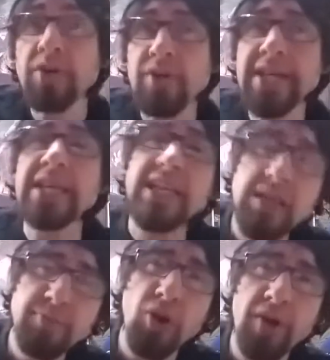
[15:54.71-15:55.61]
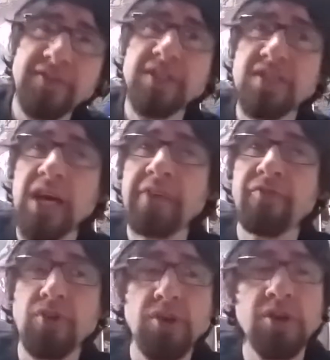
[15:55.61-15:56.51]
or I can keep it off to the side
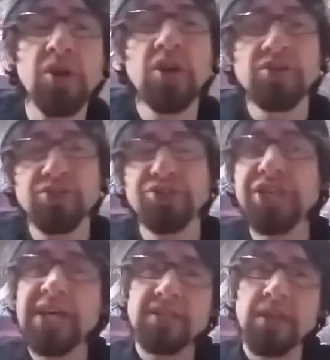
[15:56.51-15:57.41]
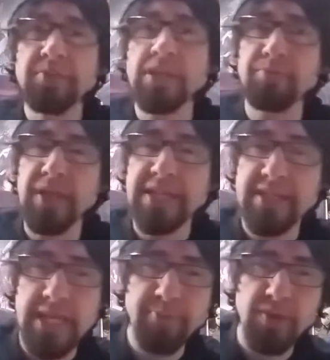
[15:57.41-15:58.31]
for her so she has something to play
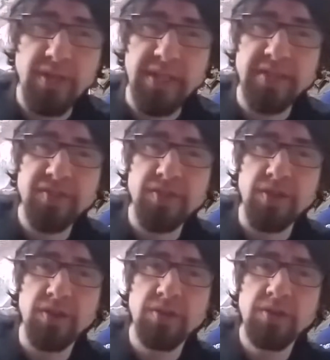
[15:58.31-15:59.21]
separately. So,